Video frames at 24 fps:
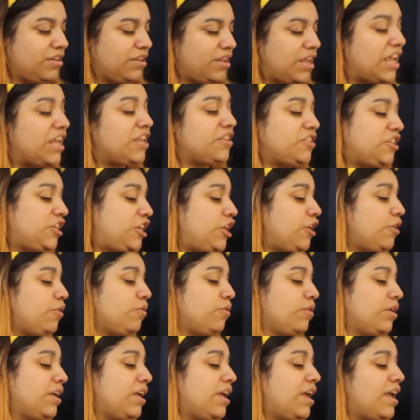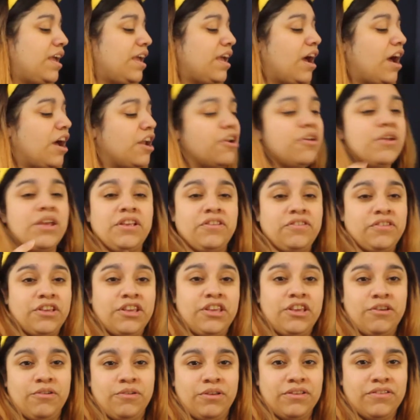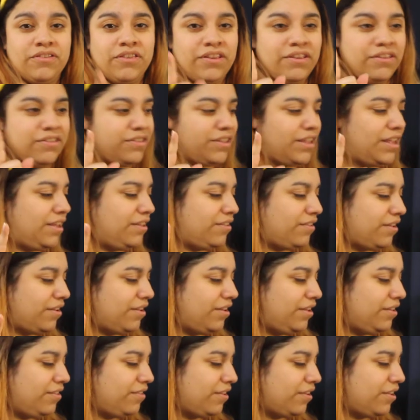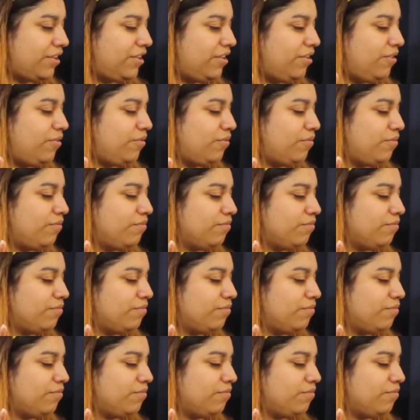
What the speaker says: He's cute. I know he's cute. He's a cute.